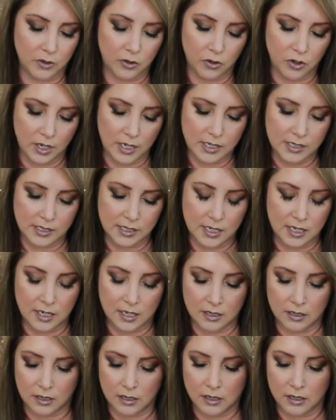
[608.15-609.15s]
crazy
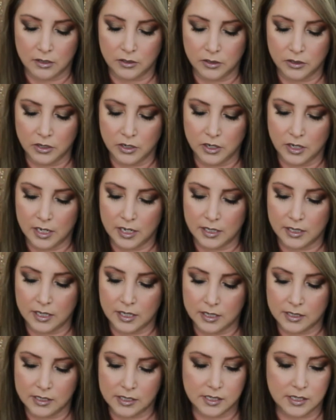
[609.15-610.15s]
in color and
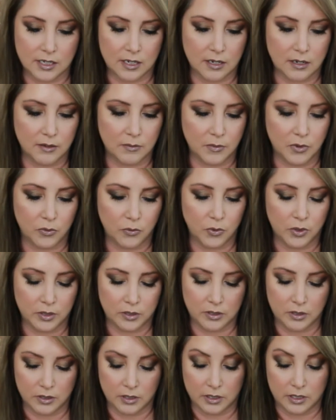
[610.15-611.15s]
then some
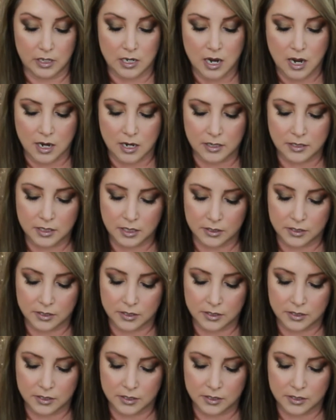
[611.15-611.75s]
will not.